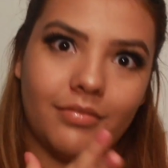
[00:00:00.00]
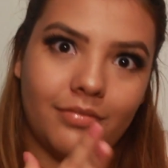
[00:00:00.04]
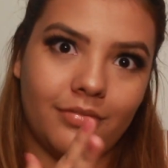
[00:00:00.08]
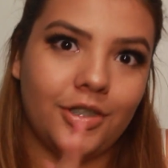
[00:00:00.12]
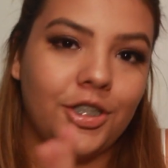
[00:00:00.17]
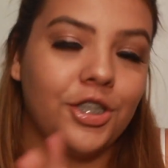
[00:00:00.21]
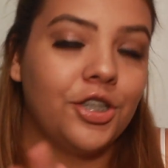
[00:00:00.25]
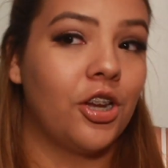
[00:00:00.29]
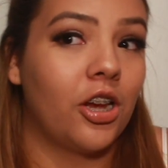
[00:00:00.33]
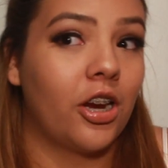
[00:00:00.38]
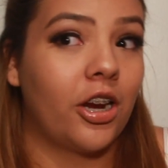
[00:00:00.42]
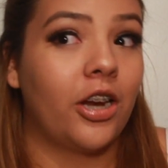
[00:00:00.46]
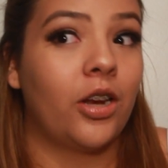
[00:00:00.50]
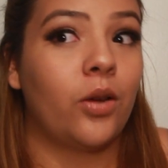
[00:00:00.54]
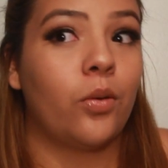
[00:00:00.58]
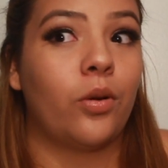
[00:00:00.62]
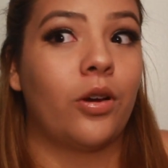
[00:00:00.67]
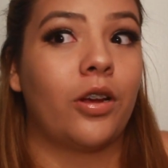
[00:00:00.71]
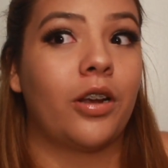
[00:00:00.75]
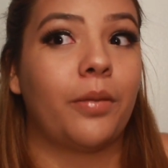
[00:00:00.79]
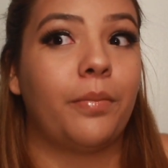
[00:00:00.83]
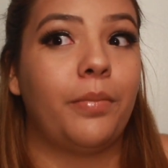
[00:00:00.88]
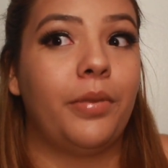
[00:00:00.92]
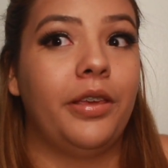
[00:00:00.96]
you're not going to
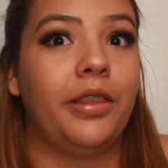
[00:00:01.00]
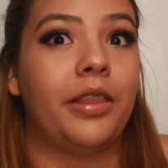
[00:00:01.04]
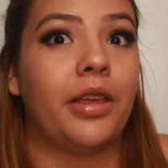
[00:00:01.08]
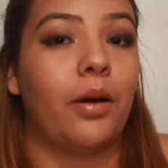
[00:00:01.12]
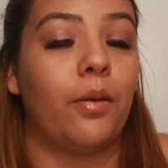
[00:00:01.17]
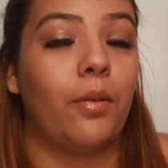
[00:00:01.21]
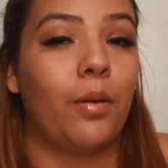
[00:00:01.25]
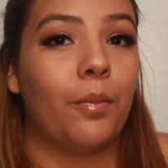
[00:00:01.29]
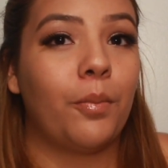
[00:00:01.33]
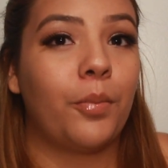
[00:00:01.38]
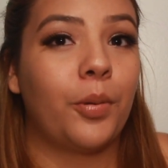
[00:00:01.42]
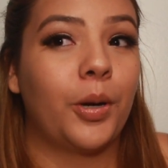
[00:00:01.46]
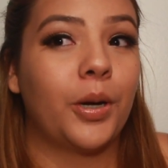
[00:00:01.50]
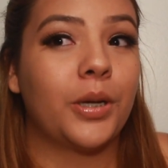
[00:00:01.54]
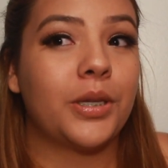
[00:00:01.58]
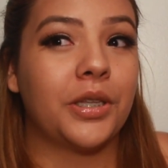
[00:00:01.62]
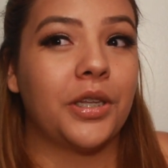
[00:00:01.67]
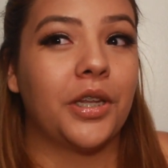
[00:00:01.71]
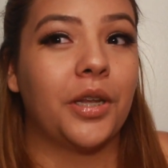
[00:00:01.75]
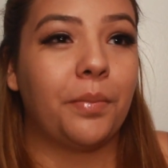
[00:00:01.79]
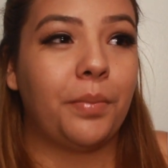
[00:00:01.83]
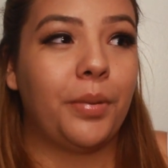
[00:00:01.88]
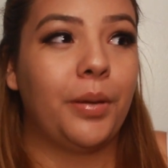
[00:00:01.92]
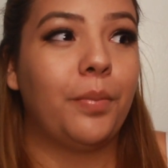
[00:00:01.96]
want to be that one
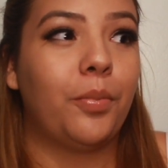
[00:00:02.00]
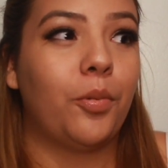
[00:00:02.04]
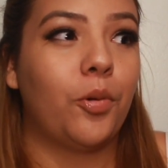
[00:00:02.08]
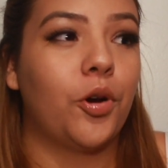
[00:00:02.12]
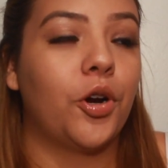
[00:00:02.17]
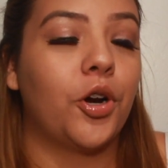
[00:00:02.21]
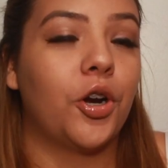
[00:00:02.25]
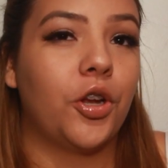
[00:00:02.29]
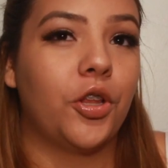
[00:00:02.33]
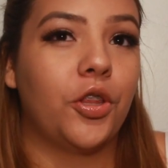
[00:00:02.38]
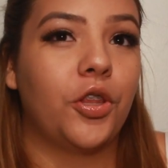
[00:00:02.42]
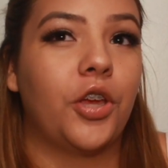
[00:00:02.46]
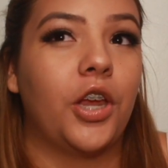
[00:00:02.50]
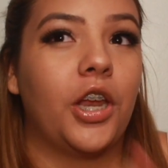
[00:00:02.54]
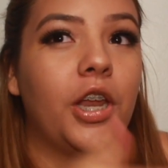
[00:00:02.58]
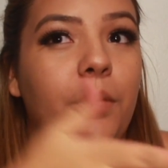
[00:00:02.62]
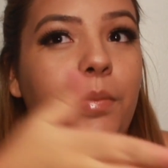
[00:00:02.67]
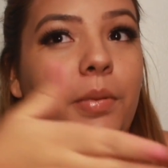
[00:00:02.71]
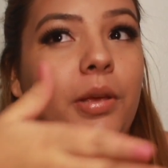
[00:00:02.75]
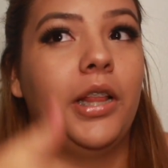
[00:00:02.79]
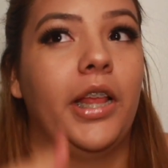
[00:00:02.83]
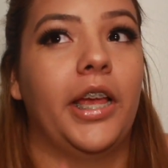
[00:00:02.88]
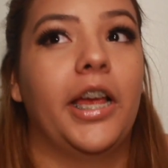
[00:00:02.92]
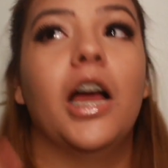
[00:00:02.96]
person that people are going
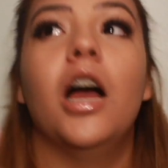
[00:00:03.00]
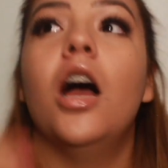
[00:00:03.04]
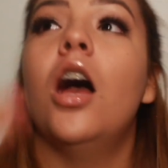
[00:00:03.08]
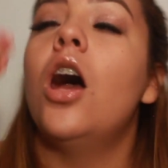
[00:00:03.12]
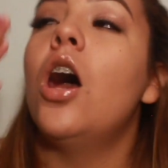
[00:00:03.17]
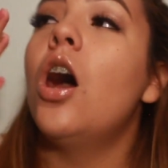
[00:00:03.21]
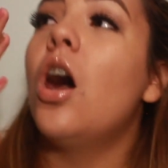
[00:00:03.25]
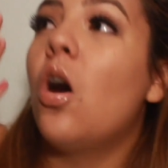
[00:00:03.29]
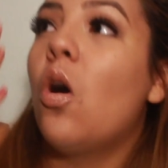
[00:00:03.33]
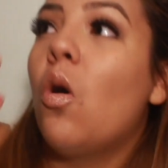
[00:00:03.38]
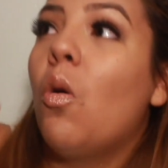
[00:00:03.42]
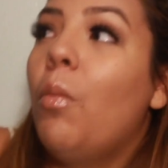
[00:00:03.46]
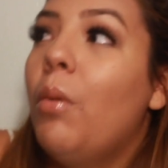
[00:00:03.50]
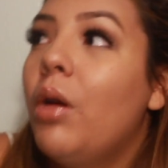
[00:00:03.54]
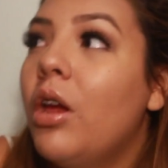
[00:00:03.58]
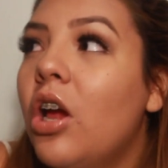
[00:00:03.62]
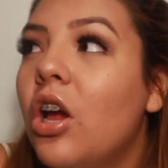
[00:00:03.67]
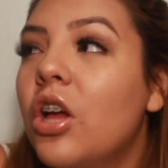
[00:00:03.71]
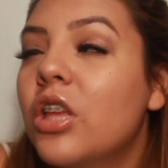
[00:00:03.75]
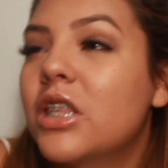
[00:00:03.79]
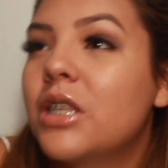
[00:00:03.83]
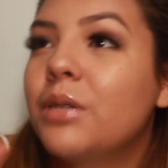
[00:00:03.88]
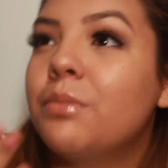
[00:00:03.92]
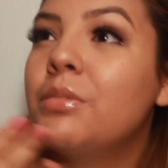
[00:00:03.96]
to be like, oh my
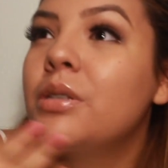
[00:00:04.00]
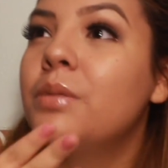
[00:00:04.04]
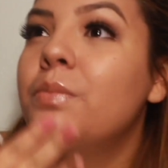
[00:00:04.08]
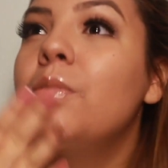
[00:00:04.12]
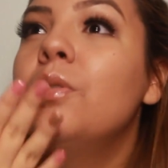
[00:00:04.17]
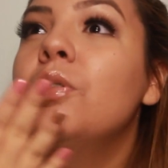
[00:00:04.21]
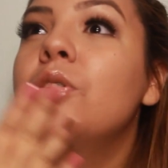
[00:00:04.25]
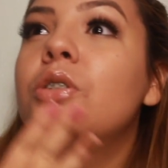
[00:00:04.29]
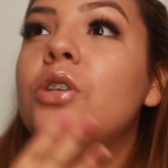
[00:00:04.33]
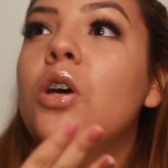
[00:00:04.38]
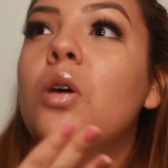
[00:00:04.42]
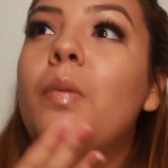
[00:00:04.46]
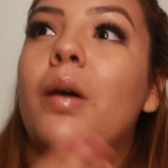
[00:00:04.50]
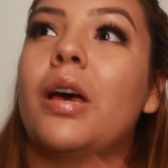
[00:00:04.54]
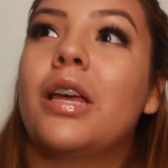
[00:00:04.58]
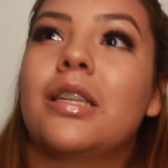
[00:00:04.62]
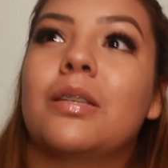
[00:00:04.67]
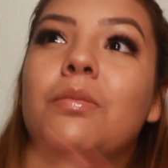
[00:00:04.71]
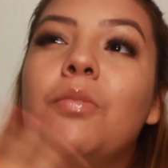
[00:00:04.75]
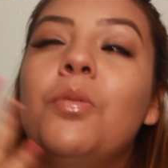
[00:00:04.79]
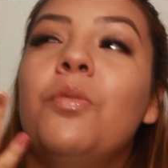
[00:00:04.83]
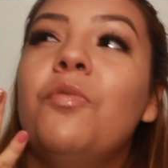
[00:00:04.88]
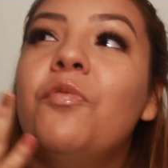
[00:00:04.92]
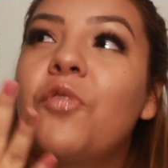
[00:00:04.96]
god, someone smells so bad,
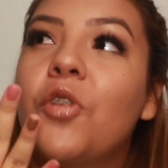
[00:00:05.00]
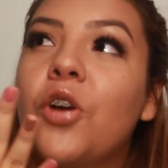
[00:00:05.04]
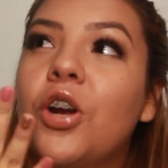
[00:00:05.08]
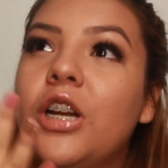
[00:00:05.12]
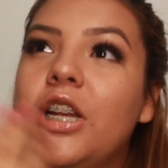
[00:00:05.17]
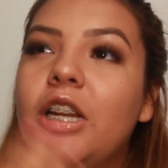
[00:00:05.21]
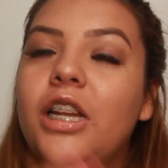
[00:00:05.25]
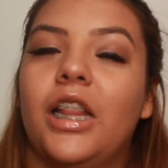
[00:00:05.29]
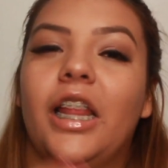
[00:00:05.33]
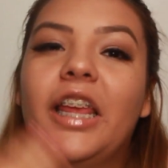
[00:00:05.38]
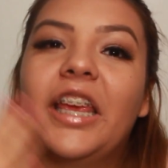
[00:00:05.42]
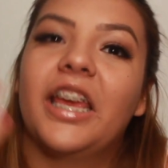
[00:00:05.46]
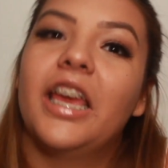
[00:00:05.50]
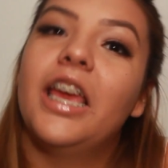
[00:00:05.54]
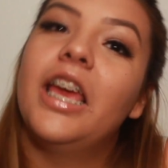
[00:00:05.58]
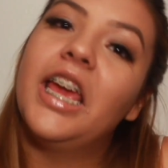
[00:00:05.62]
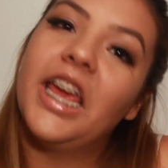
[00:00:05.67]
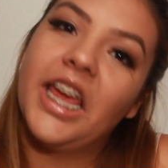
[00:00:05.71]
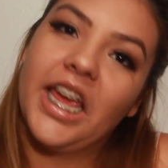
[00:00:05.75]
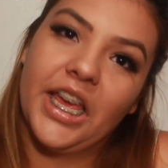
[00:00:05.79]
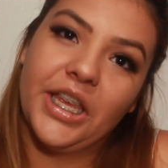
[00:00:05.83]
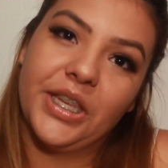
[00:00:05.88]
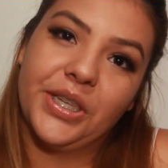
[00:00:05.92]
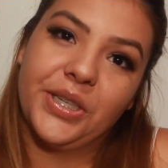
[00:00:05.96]
someone farted, like,
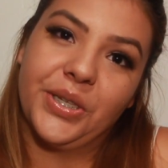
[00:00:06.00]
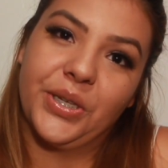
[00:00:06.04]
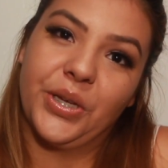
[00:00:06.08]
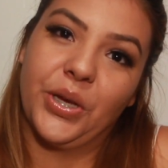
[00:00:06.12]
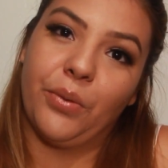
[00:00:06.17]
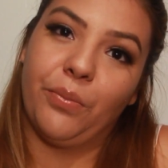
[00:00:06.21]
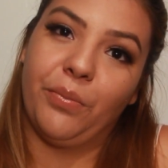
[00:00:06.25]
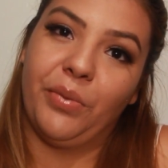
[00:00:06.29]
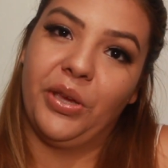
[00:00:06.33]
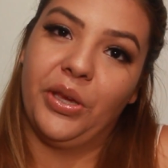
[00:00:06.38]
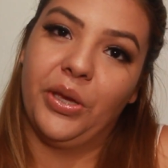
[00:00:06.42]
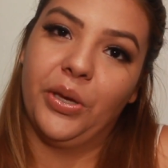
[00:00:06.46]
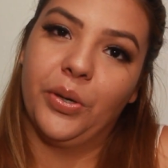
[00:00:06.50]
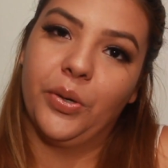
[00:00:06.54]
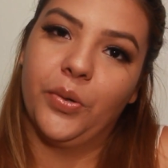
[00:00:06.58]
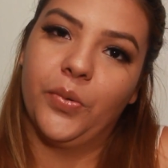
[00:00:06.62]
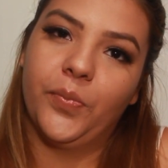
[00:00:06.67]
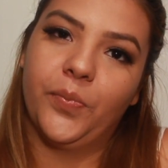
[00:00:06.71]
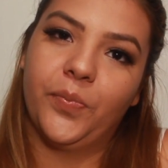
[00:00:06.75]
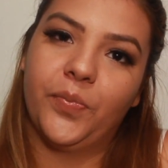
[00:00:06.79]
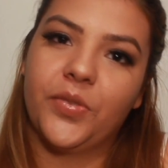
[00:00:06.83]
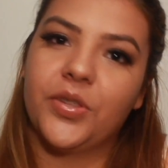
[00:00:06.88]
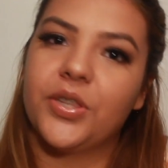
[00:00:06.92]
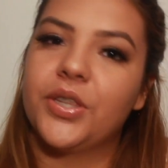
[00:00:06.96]
it's going to be you.
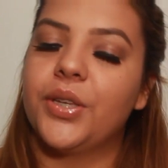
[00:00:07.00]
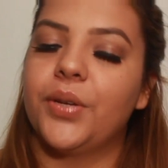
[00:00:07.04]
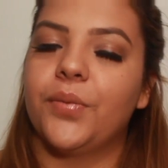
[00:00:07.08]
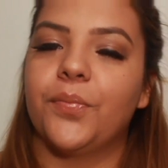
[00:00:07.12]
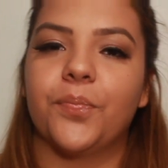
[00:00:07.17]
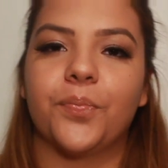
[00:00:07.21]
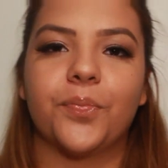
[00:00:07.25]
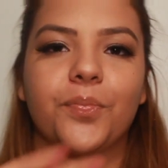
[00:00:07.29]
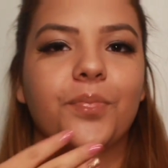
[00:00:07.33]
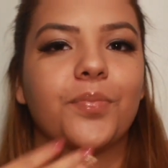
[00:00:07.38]
So